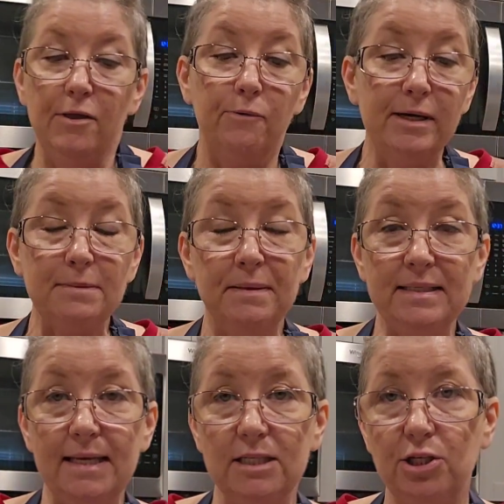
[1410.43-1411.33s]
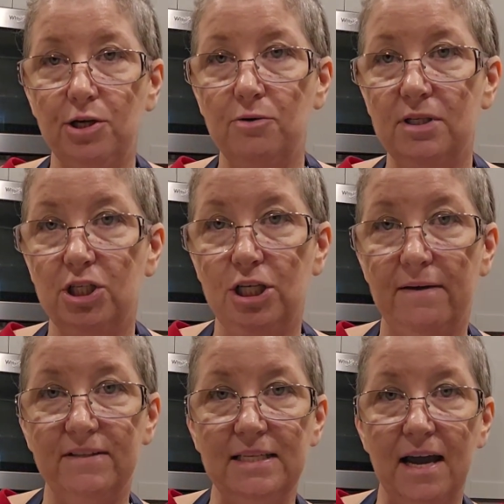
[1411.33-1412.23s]
The recipe says to use a
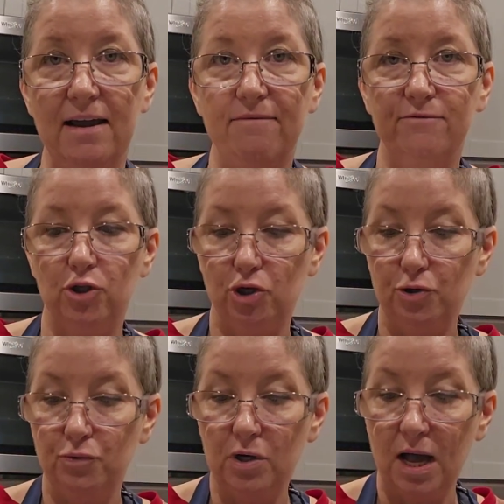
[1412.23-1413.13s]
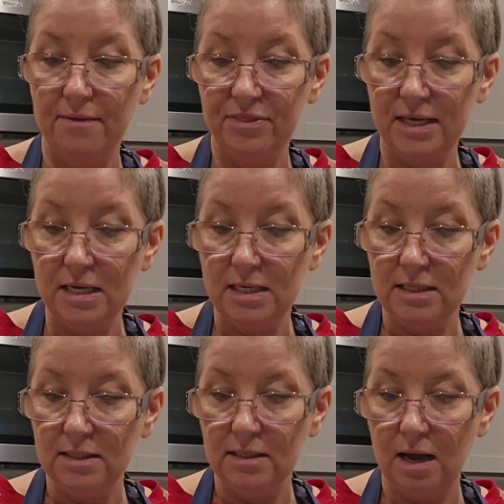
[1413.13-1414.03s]
chef's knife to cut
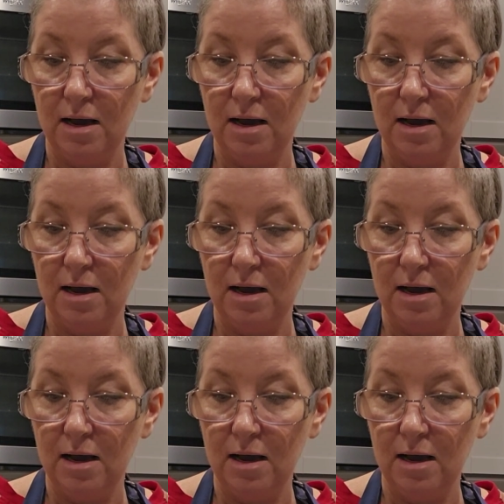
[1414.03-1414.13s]
these.